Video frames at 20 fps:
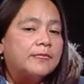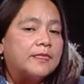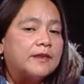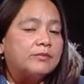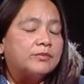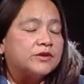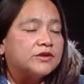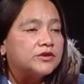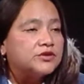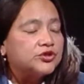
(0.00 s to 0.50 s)

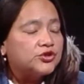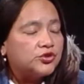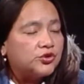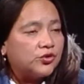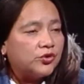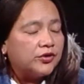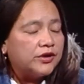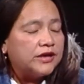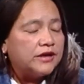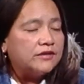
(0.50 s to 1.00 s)
But
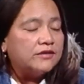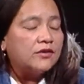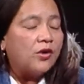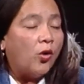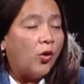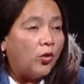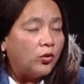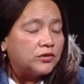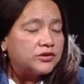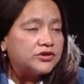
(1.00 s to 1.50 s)
the
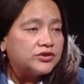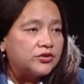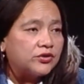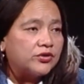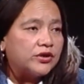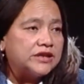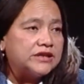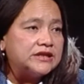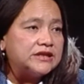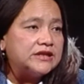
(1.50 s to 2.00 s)
whole
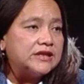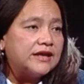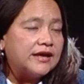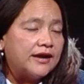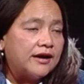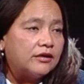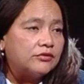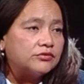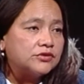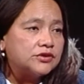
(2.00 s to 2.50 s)
story didn't get
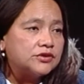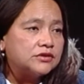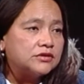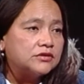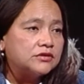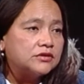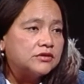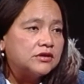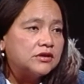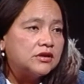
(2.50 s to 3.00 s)
out.
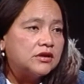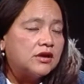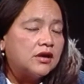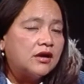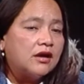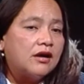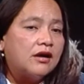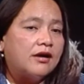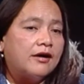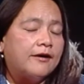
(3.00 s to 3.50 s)

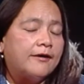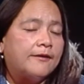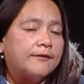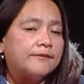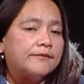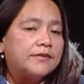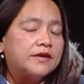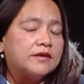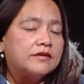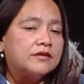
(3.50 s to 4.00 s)

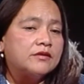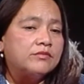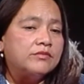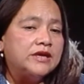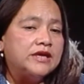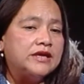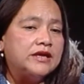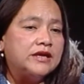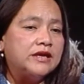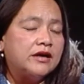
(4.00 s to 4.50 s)
The
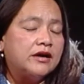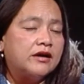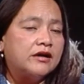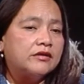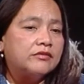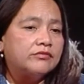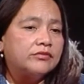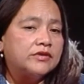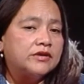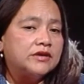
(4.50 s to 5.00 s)

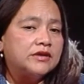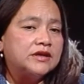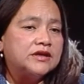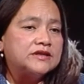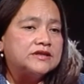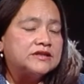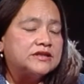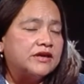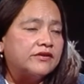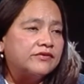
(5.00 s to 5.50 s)
media
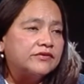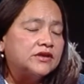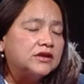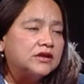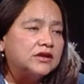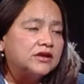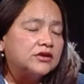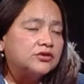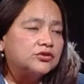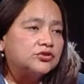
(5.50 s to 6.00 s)
is
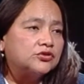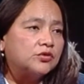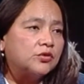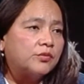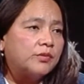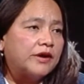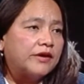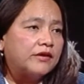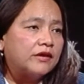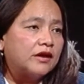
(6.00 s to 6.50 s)
definitely controlled
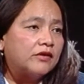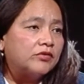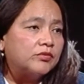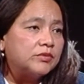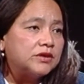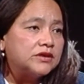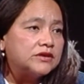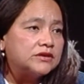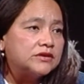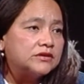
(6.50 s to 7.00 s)
by the
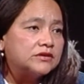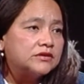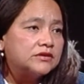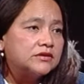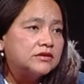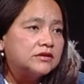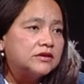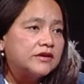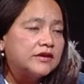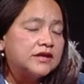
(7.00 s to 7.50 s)
government.
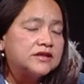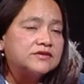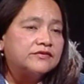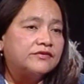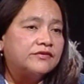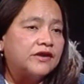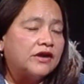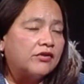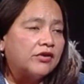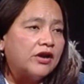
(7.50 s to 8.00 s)
That's
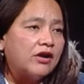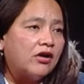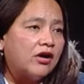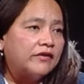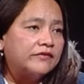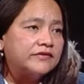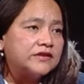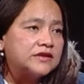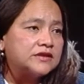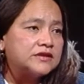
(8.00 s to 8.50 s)
very
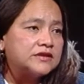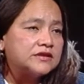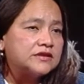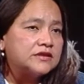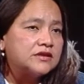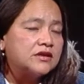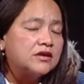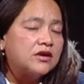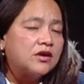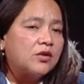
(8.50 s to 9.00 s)
obvious.
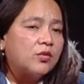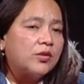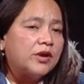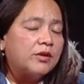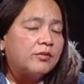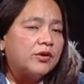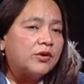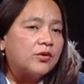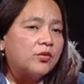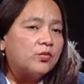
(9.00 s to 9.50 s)
When
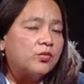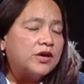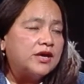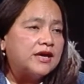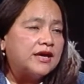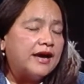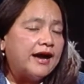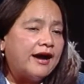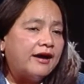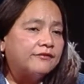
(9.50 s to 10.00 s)
about a
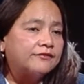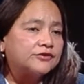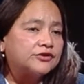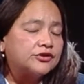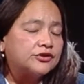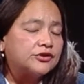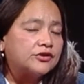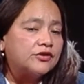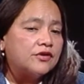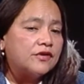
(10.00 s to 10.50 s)
week
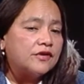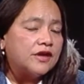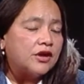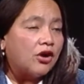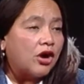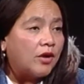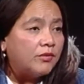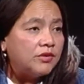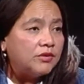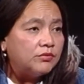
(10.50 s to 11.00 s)
after the
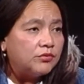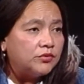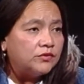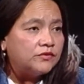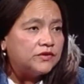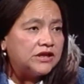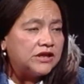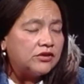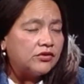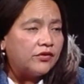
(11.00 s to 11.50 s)
Army
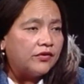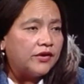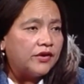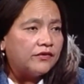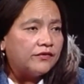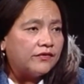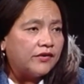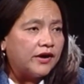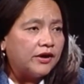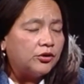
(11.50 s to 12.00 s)
moved in on their
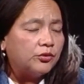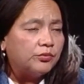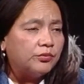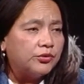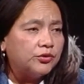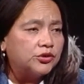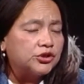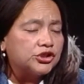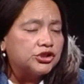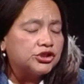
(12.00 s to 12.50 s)
final
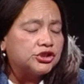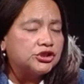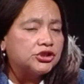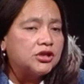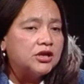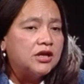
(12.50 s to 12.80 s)
push,